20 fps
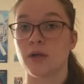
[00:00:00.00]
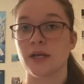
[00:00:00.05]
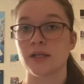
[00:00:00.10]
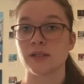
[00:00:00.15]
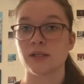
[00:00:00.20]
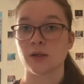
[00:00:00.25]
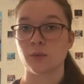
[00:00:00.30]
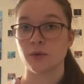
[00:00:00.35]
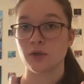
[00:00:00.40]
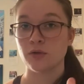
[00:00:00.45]

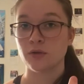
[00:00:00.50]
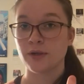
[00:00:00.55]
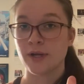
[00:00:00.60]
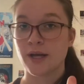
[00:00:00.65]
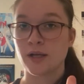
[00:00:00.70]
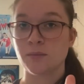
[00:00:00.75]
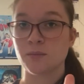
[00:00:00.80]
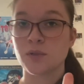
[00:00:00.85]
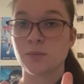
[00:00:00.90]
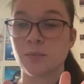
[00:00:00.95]
like when you're in
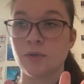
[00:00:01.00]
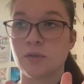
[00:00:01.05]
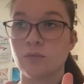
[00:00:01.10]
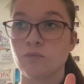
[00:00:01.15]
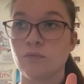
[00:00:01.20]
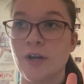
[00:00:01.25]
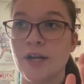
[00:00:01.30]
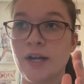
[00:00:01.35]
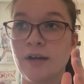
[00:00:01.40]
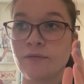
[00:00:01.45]
Adams, but
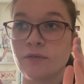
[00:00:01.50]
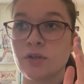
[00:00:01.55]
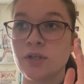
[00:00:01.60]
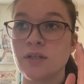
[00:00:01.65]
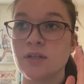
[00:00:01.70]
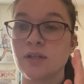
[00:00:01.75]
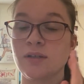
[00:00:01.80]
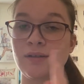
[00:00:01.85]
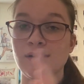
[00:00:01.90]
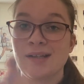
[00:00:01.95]
right after he
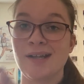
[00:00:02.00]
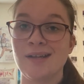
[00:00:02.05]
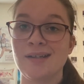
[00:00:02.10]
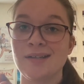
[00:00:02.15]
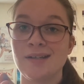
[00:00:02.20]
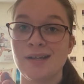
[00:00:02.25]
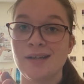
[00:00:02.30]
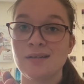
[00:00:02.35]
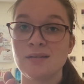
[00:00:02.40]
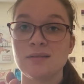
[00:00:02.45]
says line
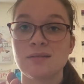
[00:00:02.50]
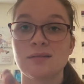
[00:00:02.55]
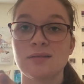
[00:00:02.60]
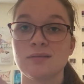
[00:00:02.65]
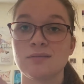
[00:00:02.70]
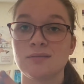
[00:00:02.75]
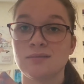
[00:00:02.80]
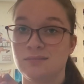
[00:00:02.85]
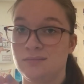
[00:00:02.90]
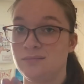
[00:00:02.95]
dance,
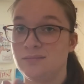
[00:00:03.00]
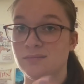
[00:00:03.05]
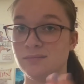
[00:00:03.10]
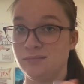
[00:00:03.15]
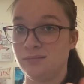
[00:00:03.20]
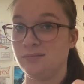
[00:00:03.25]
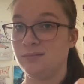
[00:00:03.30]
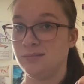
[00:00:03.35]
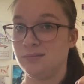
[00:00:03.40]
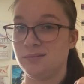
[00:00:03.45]

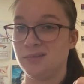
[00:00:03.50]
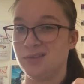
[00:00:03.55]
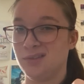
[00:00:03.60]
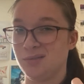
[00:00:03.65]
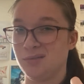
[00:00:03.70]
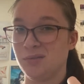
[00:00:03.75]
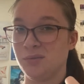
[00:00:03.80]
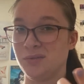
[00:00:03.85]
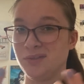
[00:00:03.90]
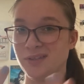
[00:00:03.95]
you know, so you're